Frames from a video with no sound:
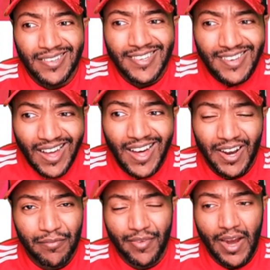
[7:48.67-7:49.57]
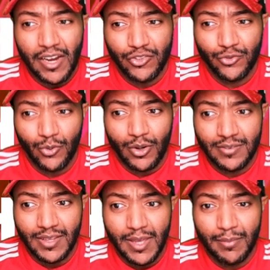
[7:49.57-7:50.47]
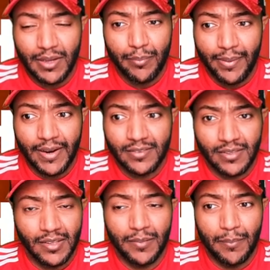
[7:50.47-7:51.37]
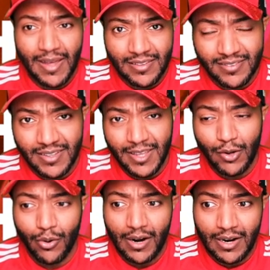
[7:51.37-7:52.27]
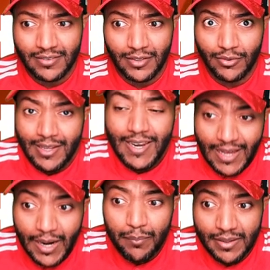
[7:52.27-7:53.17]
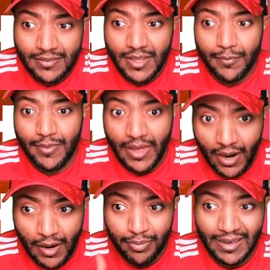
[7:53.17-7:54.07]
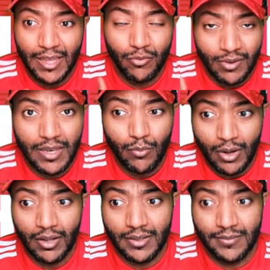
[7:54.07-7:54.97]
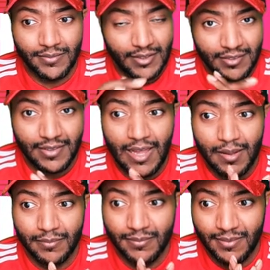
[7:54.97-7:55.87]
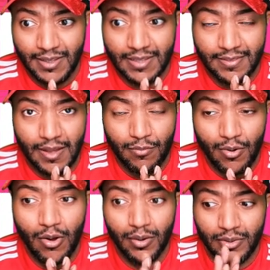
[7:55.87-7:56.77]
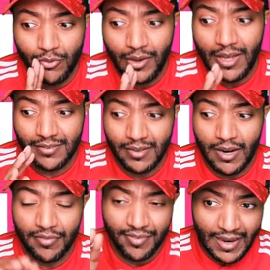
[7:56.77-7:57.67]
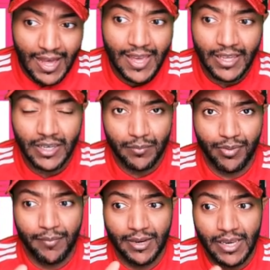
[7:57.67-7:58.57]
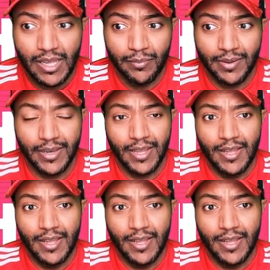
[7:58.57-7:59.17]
not a very strong team compared to Man City or Arsenal. They're not a big team. They are playing really well. Let's not get that wrong. Newcastle are flying in the Premier League, but